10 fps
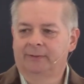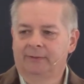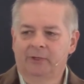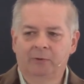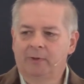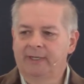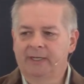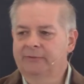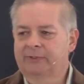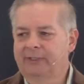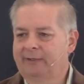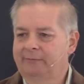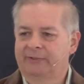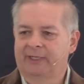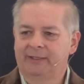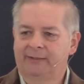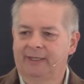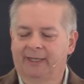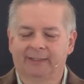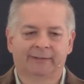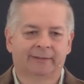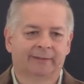No one else could ever say that.